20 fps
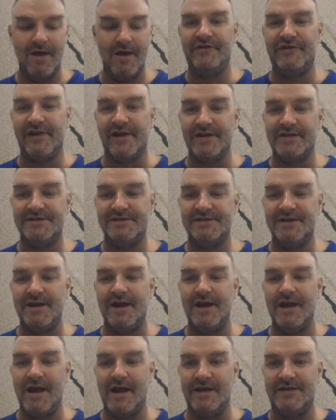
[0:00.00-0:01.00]
Michigan
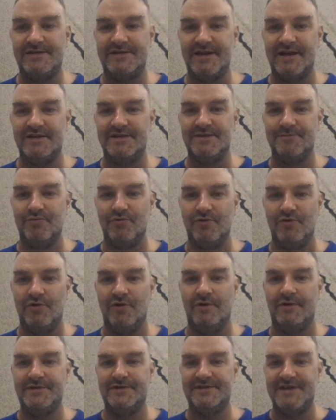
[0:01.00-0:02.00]
City, a
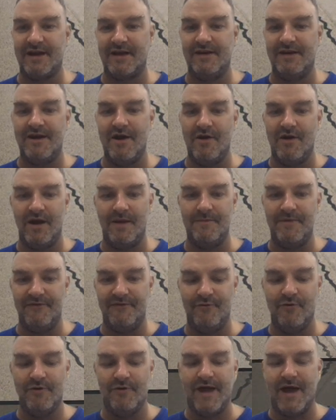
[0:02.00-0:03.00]
sensible secondary
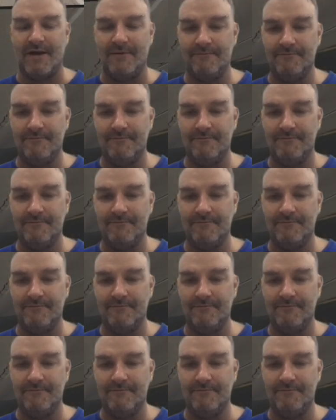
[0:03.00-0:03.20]
before that.